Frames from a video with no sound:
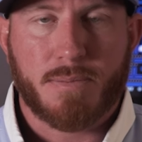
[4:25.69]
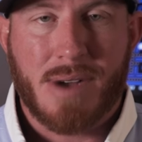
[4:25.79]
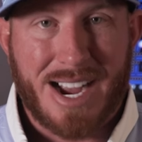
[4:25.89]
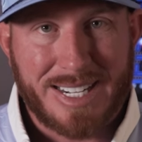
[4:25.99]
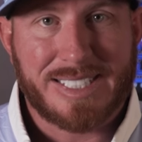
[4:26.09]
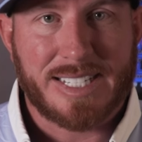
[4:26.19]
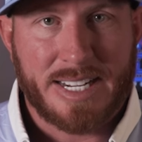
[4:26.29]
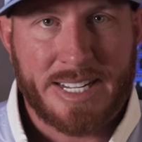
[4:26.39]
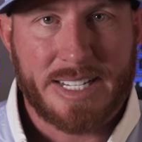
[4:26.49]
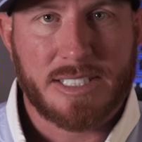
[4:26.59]
mindset
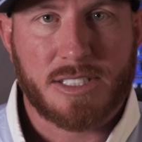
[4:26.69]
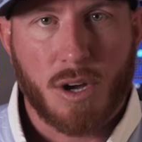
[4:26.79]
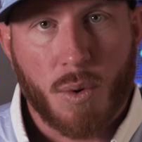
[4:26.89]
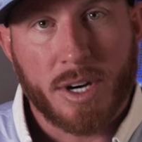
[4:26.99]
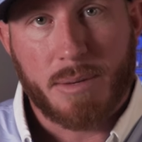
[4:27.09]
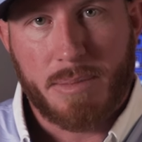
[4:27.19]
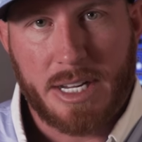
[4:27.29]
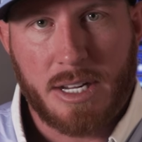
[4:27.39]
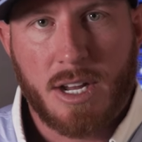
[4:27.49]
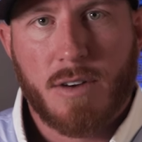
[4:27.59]
is going to be